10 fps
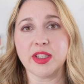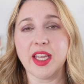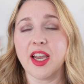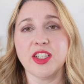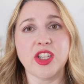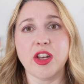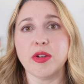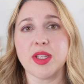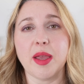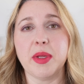The
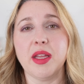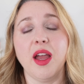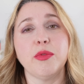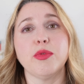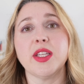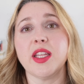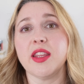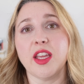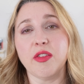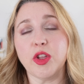eyeshadows, I mean, I really
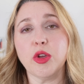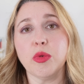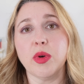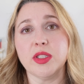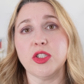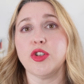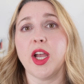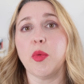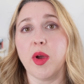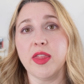think if you want to
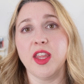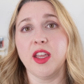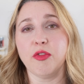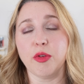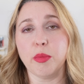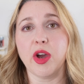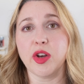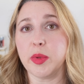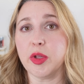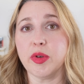try one thing from
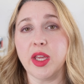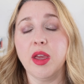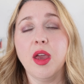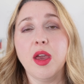Prada Beauty,